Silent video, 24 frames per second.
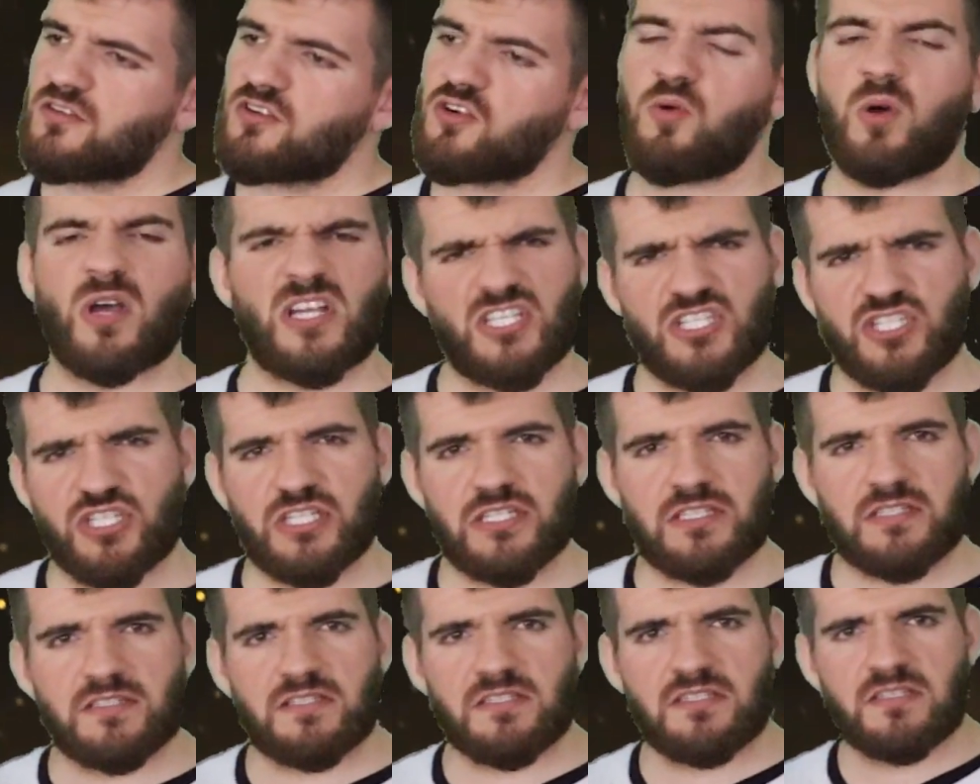
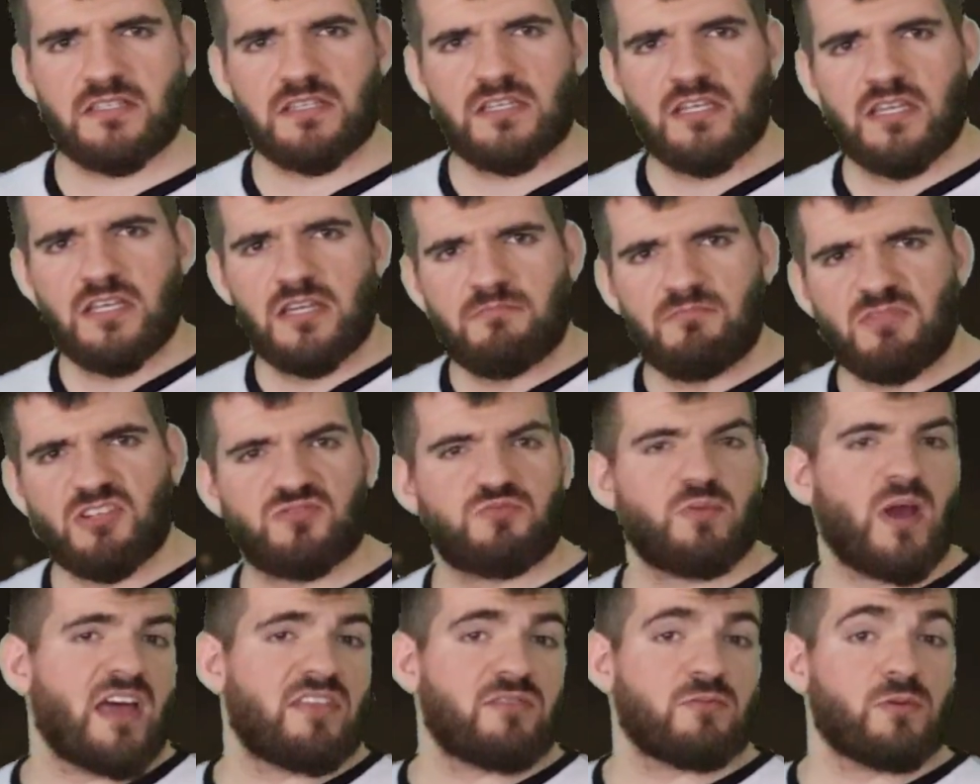questions, but
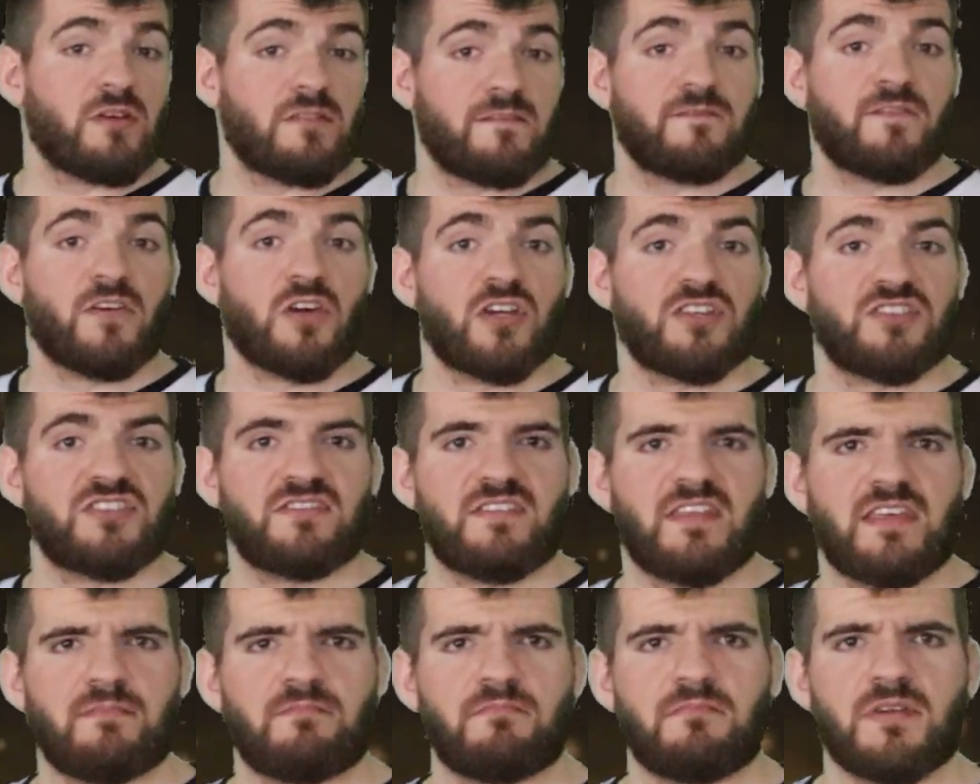rather referred
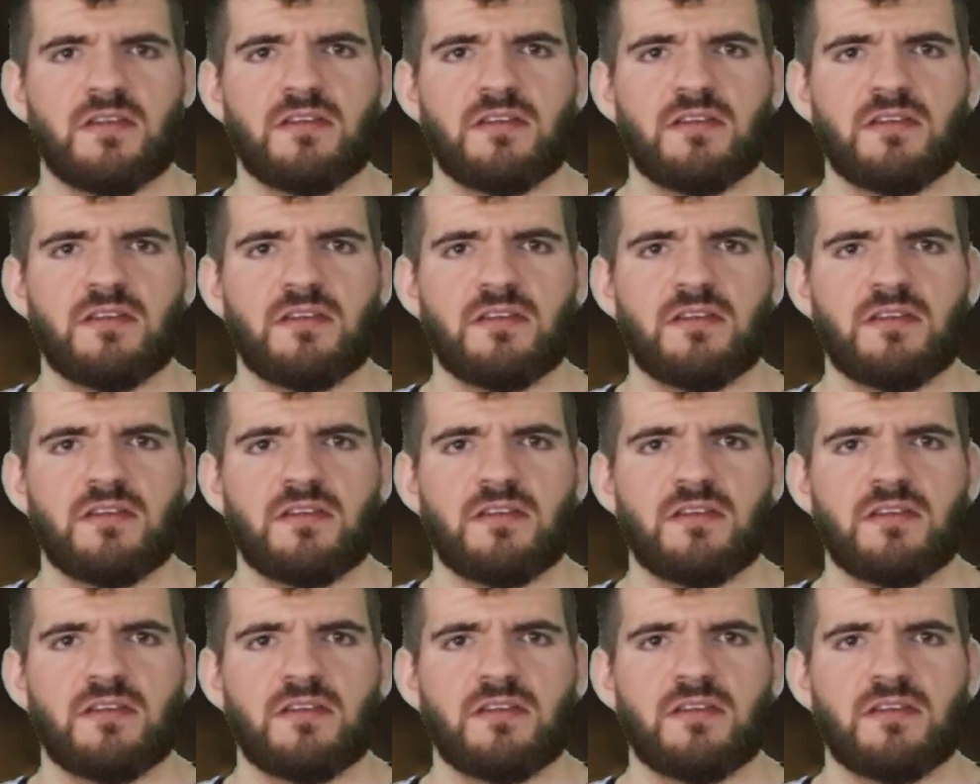to them